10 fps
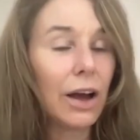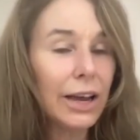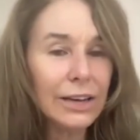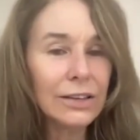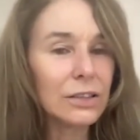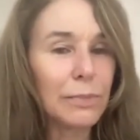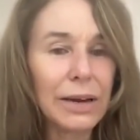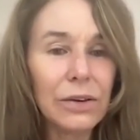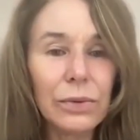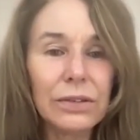I get to
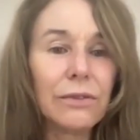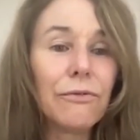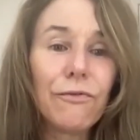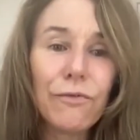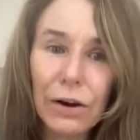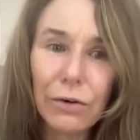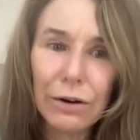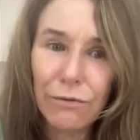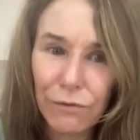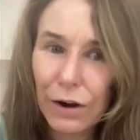spend it with some very,